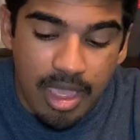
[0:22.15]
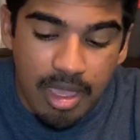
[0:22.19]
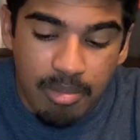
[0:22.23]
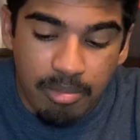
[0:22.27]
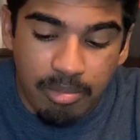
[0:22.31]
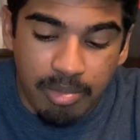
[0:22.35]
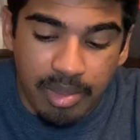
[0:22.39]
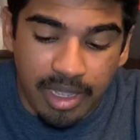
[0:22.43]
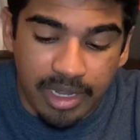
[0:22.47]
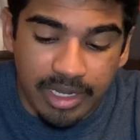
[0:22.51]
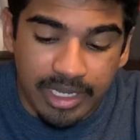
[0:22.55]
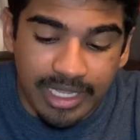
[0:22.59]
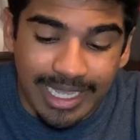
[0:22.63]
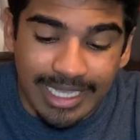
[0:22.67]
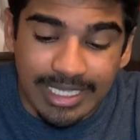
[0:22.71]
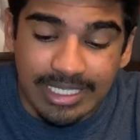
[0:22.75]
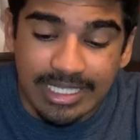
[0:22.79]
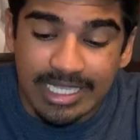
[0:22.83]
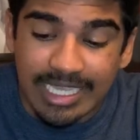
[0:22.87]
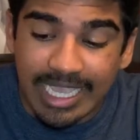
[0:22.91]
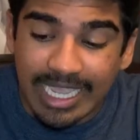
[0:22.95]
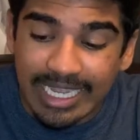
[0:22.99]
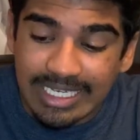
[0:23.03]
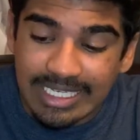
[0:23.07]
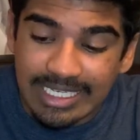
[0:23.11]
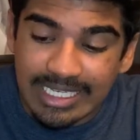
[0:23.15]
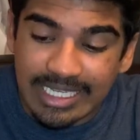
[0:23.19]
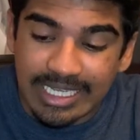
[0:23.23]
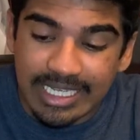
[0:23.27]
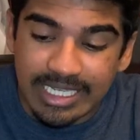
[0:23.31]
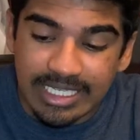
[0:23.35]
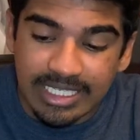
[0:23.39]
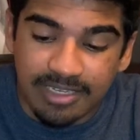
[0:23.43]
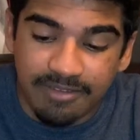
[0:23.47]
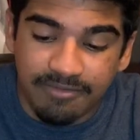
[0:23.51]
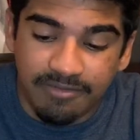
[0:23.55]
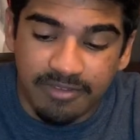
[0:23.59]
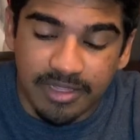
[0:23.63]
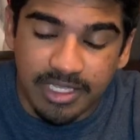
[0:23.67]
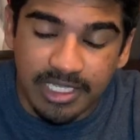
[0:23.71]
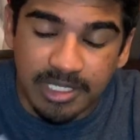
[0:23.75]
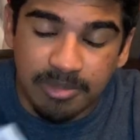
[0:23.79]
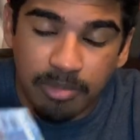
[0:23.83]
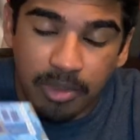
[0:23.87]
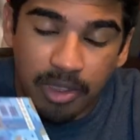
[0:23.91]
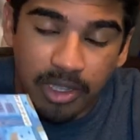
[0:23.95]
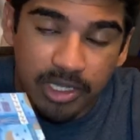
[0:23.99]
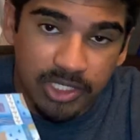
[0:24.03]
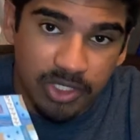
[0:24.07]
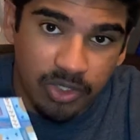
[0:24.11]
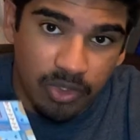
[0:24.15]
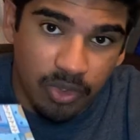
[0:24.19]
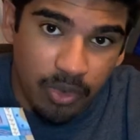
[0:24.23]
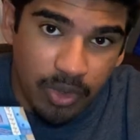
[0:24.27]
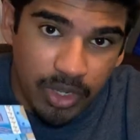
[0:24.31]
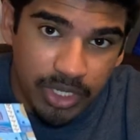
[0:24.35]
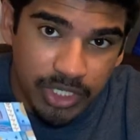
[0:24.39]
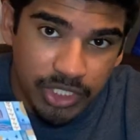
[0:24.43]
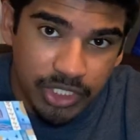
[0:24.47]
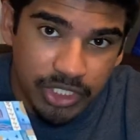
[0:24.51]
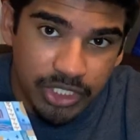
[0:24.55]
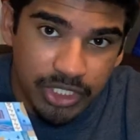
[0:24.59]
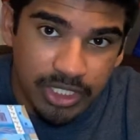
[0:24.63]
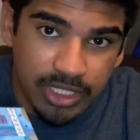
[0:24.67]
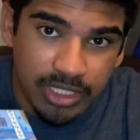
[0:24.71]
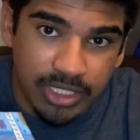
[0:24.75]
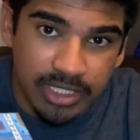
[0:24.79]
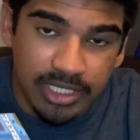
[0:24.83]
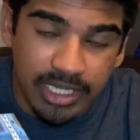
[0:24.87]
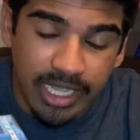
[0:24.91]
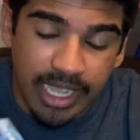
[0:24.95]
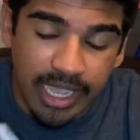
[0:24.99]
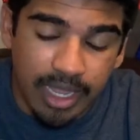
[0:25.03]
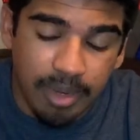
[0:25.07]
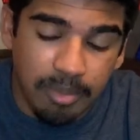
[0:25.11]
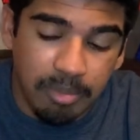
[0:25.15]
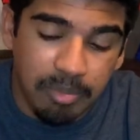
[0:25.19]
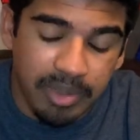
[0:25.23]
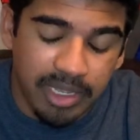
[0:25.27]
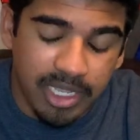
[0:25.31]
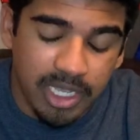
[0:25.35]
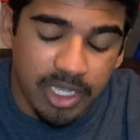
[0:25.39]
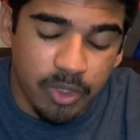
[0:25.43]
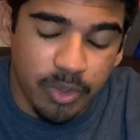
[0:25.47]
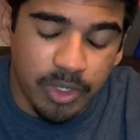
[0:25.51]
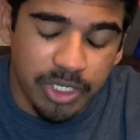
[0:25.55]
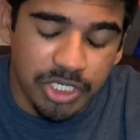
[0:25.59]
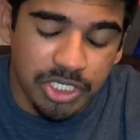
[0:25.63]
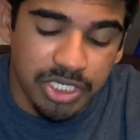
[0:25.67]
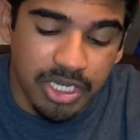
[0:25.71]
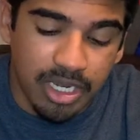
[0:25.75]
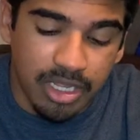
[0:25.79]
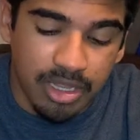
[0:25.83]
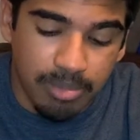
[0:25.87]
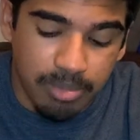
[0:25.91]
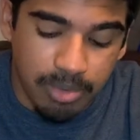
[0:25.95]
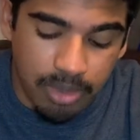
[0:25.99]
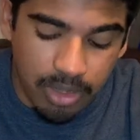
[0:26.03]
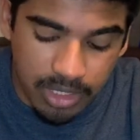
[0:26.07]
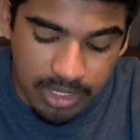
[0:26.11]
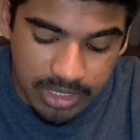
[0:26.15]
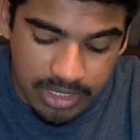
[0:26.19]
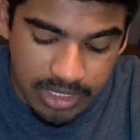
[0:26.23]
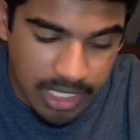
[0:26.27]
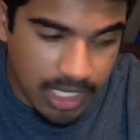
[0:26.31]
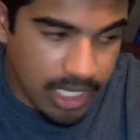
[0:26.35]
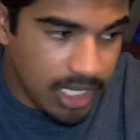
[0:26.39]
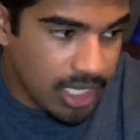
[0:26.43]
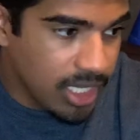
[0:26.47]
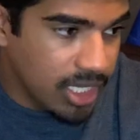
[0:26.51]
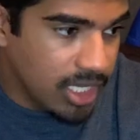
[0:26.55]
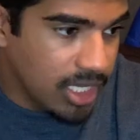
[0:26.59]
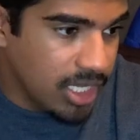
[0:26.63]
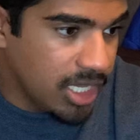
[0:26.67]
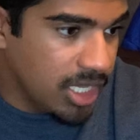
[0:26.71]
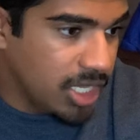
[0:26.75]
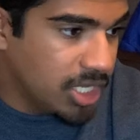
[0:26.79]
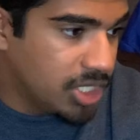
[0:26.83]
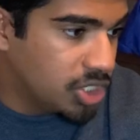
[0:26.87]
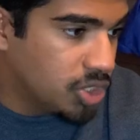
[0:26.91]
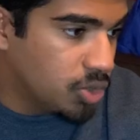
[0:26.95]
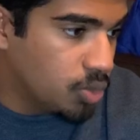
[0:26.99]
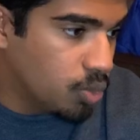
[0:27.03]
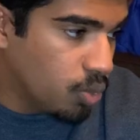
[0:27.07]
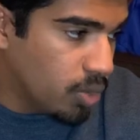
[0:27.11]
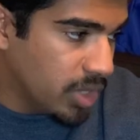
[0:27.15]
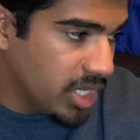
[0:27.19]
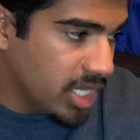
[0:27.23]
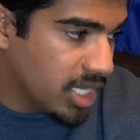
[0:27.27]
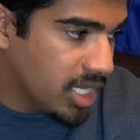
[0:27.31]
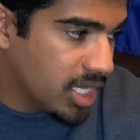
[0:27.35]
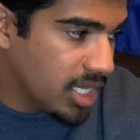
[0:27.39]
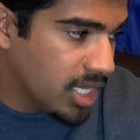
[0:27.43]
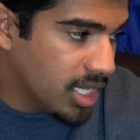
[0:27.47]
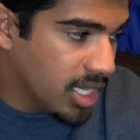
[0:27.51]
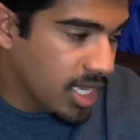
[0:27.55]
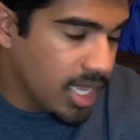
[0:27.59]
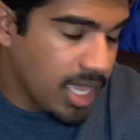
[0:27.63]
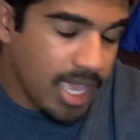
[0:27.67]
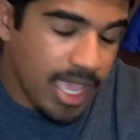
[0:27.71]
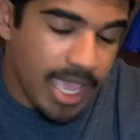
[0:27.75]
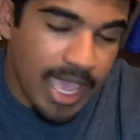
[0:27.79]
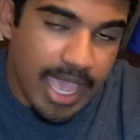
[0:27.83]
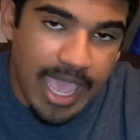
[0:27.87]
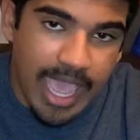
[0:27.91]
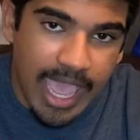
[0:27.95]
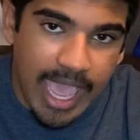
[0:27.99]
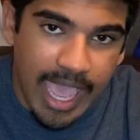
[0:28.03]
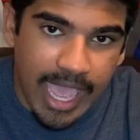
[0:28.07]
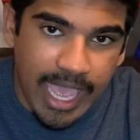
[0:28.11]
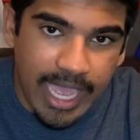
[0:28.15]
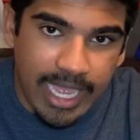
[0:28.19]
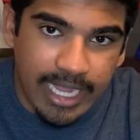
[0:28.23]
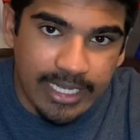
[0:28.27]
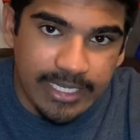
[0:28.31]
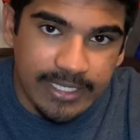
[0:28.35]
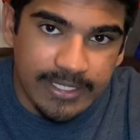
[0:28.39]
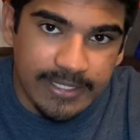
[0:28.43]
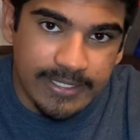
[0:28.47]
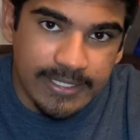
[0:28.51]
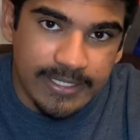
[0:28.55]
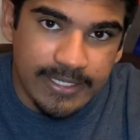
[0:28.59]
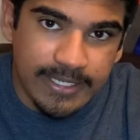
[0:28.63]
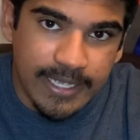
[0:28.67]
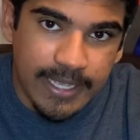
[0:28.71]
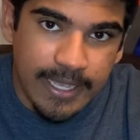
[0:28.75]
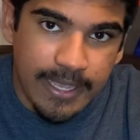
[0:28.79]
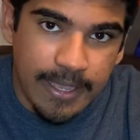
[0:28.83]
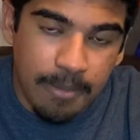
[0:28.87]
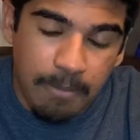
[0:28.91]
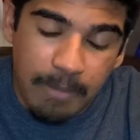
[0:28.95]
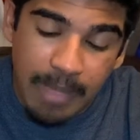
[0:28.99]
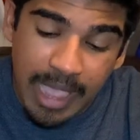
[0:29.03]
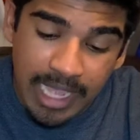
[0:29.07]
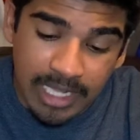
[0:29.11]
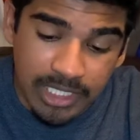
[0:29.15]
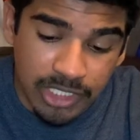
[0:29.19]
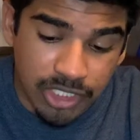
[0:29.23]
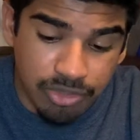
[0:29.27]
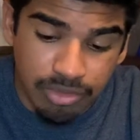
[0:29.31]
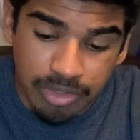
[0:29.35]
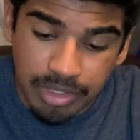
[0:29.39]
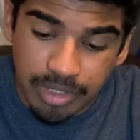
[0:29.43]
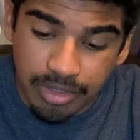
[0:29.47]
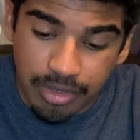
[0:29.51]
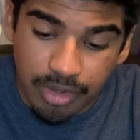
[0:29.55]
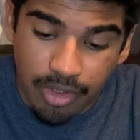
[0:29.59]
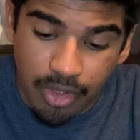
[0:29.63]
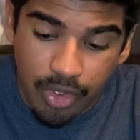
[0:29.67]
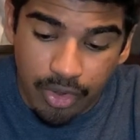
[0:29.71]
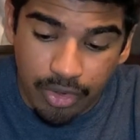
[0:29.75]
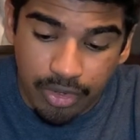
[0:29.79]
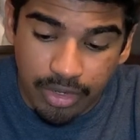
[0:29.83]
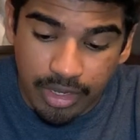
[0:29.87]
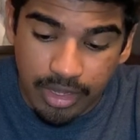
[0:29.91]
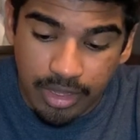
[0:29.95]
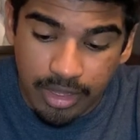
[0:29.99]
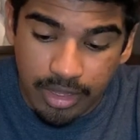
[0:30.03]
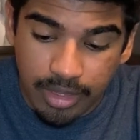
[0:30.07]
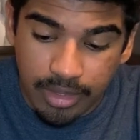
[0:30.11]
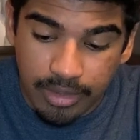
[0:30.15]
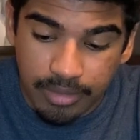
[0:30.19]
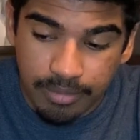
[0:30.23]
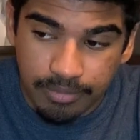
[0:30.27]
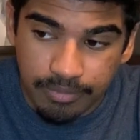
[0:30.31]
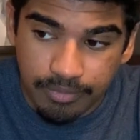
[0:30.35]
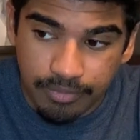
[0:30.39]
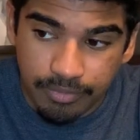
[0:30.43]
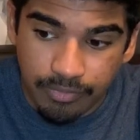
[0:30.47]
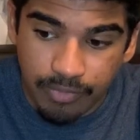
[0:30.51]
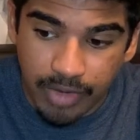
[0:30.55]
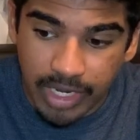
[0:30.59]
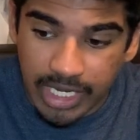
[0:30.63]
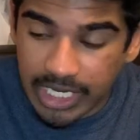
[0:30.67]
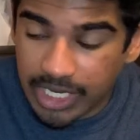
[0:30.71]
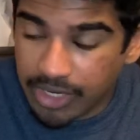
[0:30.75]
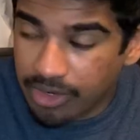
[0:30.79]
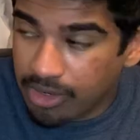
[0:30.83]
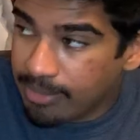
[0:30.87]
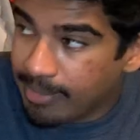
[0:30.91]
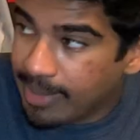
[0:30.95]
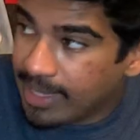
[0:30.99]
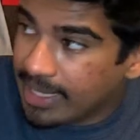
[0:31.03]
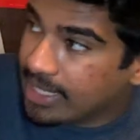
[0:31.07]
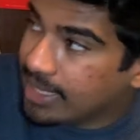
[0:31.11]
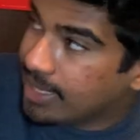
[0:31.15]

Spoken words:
But yes, the idea is to fill this box with questions and pick a question out of the box each week and answer it on right here in my